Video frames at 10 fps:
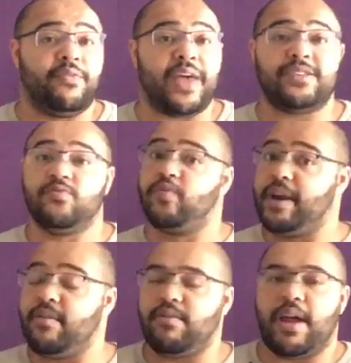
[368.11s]
That's
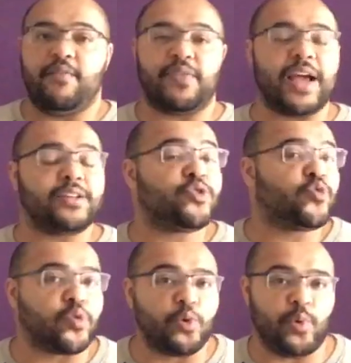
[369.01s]
real love. That's
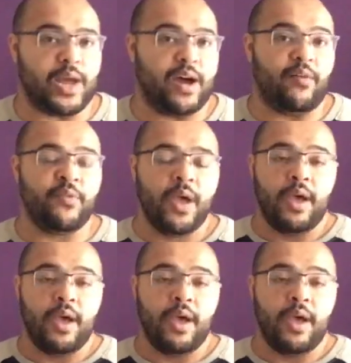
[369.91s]
true love.